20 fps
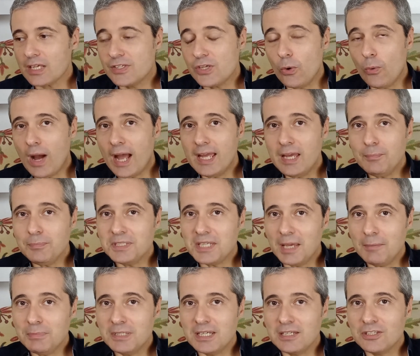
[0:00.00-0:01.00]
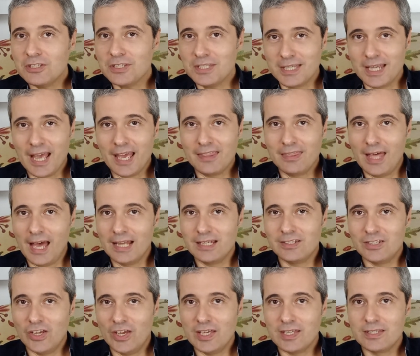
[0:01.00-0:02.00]
So I am tempted to say
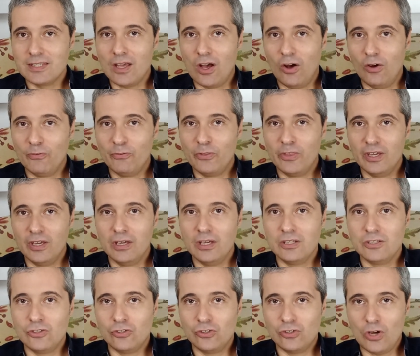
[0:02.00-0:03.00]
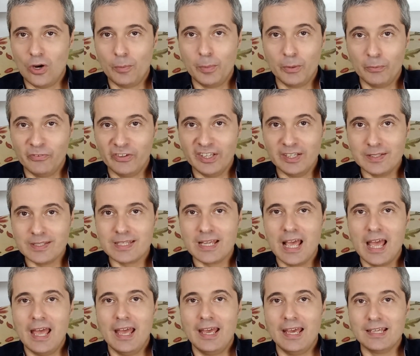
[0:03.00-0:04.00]
that Tess of the
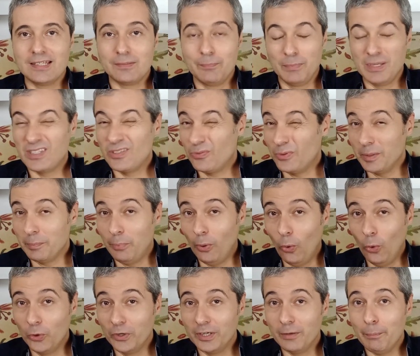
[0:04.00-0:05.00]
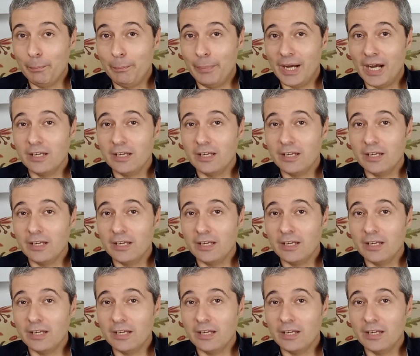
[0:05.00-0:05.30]
D'Urbervilles is misreporn,